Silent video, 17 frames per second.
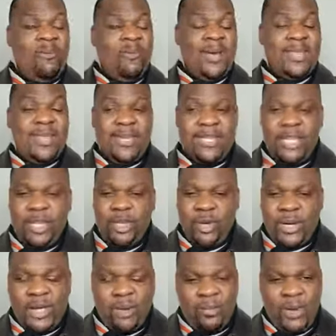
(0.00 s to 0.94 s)
whether it's in
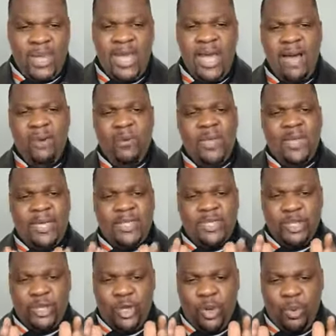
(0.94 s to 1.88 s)
your career, whether
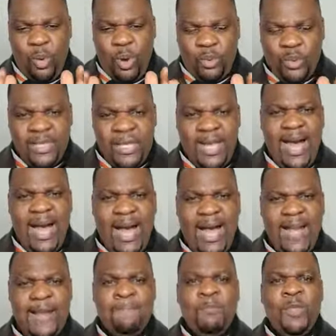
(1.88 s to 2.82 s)
it's in your walk with
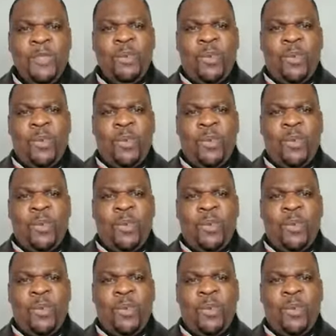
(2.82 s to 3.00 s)
God,